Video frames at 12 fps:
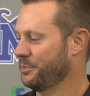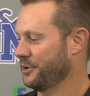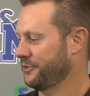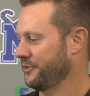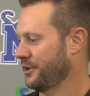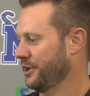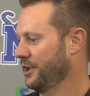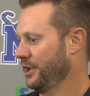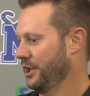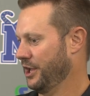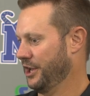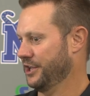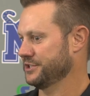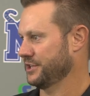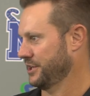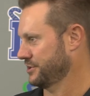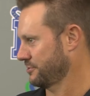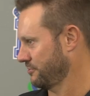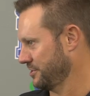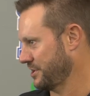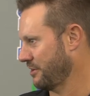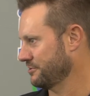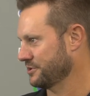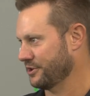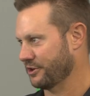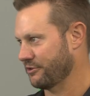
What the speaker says: But it is nice. Chris Howard's done